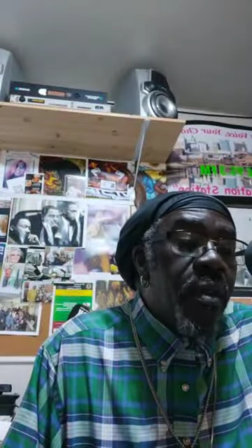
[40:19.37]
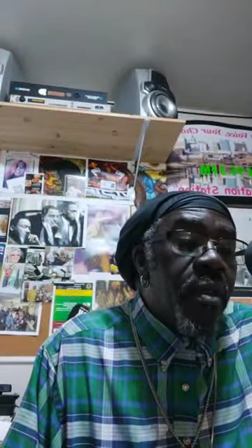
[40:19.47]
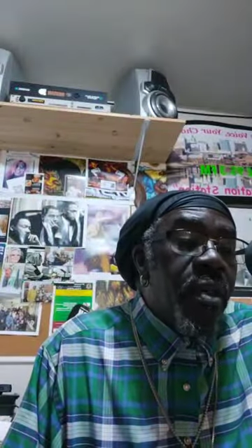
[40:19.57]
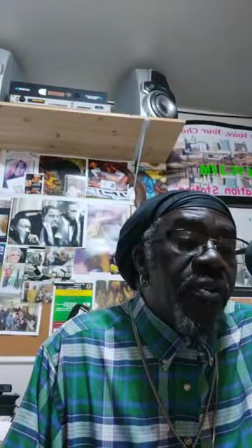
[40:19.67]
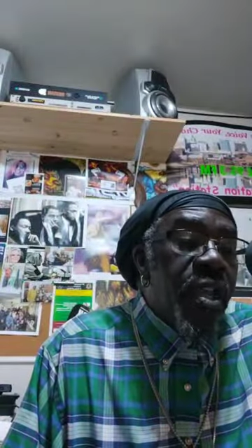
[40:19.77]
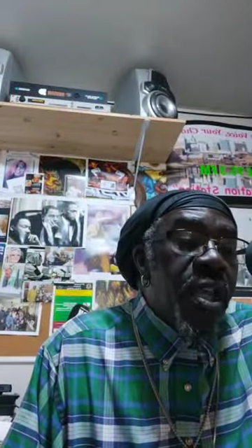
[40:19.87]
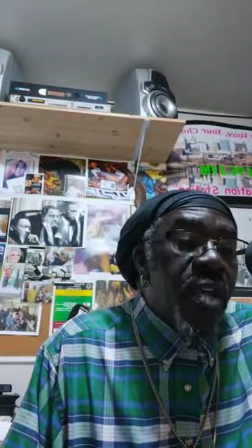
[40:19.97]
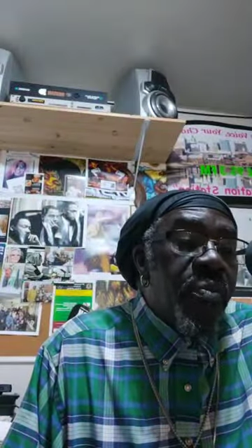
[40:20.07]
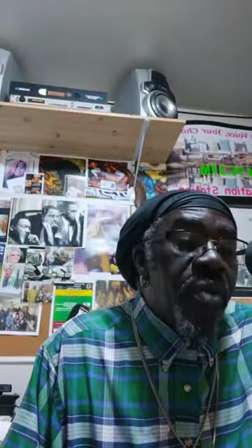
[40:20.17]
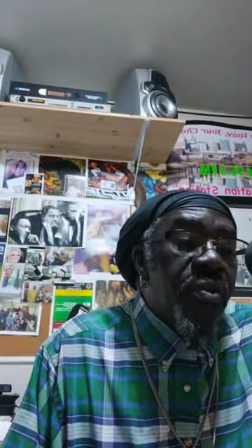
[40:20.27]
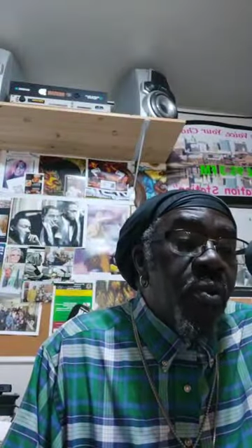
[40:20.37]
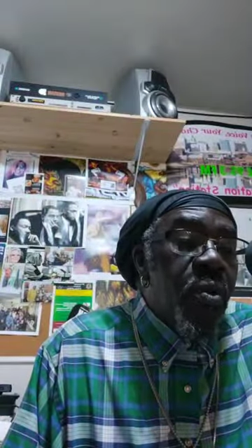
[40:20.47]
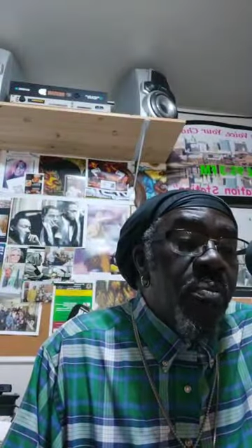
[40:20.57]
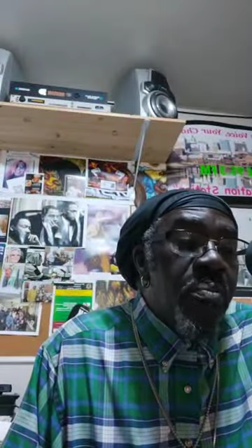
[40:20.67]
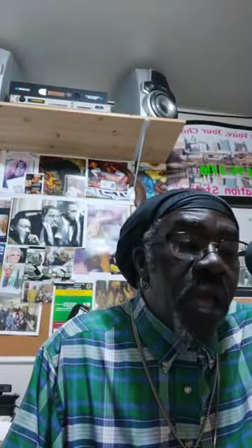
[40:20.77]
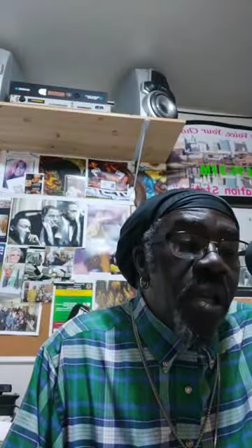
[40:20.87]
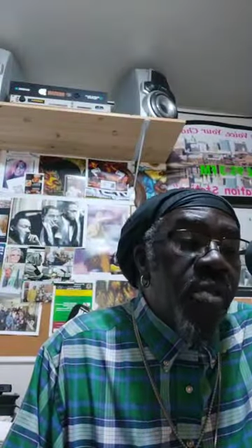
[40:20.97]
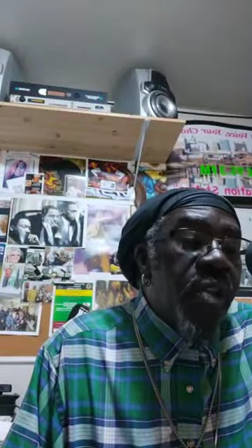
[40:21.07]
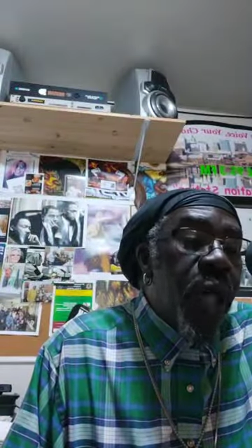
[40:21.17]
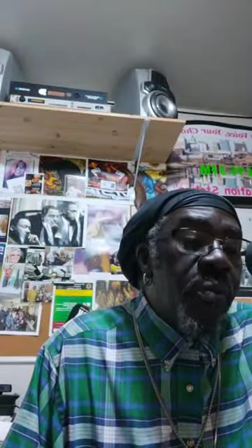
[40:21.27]
The city has been sued many
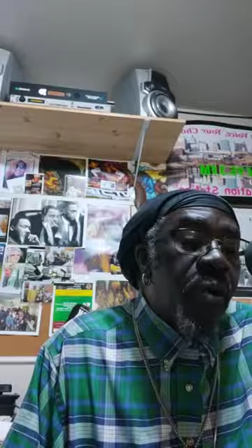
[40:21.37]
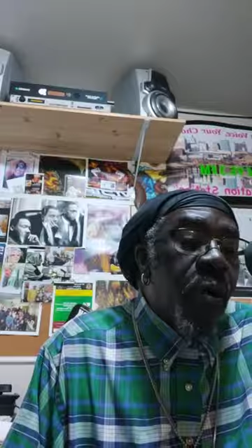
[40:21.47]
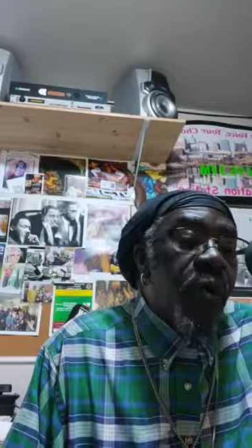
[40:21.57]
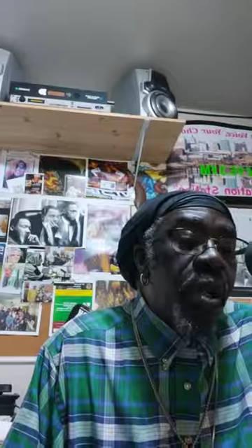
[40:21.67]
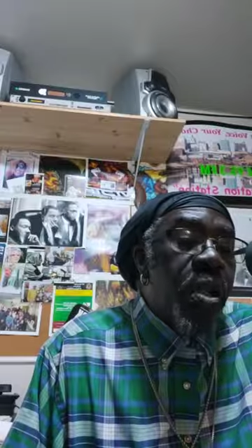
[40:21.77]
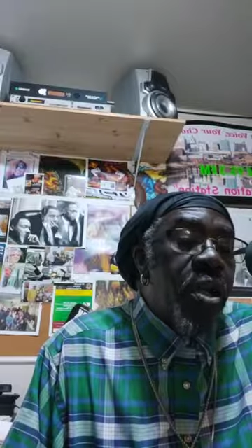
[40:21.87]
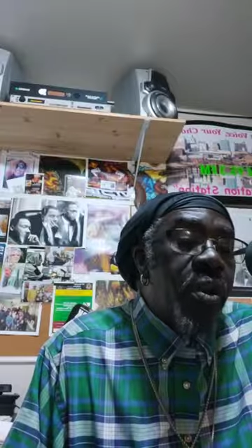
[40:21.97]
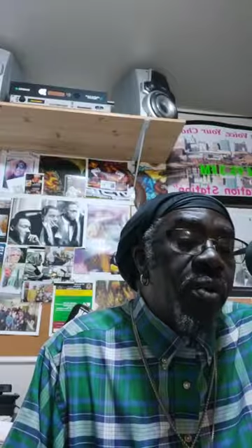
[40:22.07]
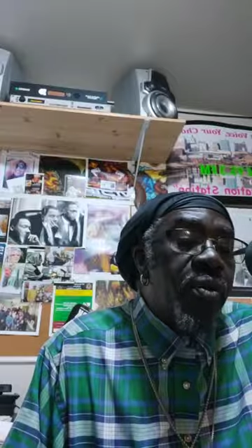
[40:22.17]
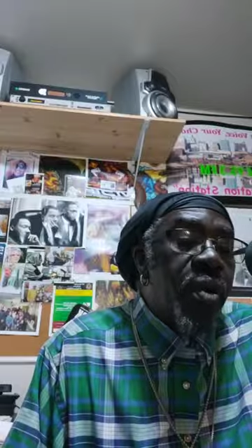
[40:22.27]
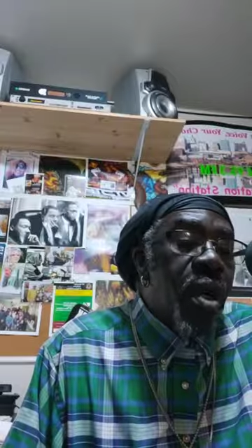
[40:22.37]
times over the years